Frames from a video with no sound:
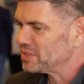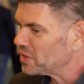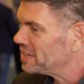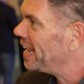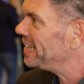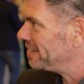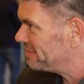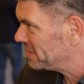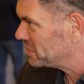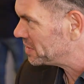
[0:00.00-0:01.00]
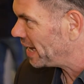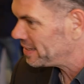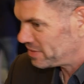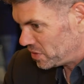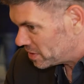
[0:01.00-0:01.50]
not native into
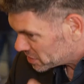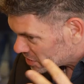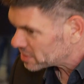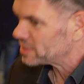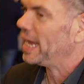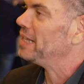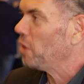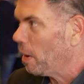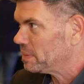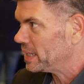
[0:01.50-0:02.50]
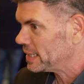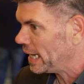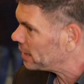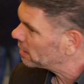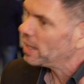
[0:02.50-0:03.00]
that you are just adopting
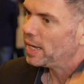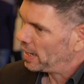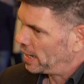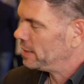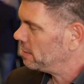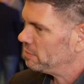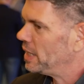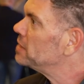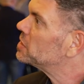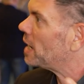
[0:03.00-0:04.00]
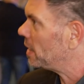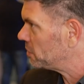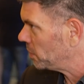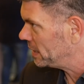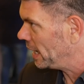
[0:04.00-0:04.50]
that and they
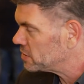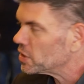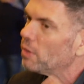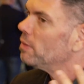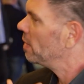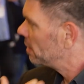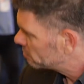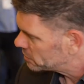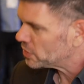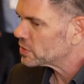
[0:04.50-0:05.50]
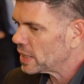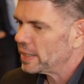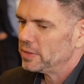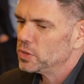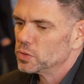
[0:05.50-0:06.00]
start with that so there's
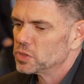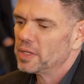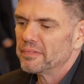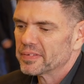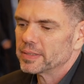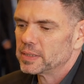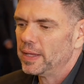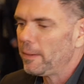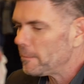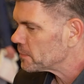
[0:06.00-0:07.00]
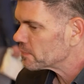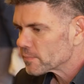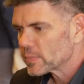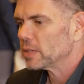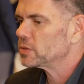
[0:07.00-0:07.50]
a huge difference there
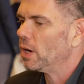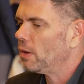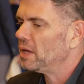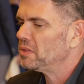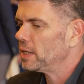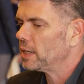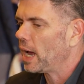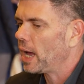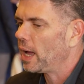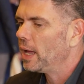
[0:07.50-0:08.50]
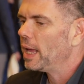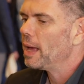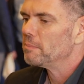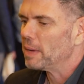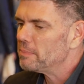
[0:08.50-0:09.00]
so I think uh,
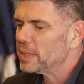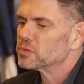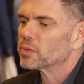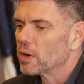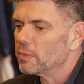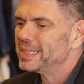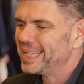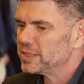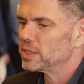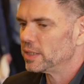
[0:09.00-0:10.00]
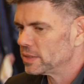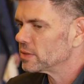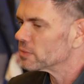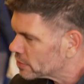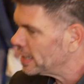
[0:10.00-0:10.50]
my best recommendation is
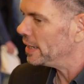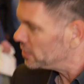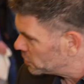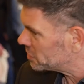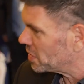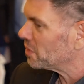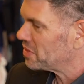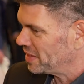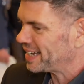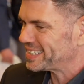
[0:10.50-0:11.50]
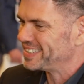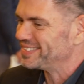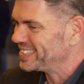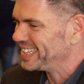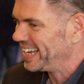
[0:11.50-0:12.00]
really use those next
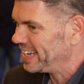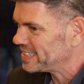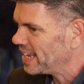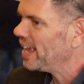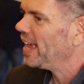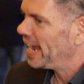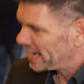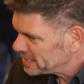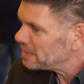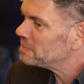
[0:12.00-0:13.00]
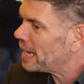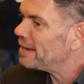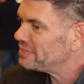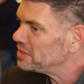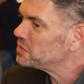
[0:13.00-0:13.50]
30 days and deep
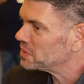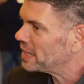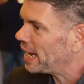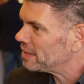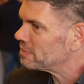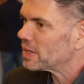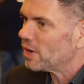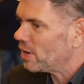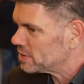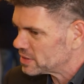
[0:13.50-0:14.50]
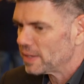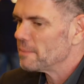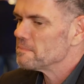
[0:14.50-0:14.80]
dive into that because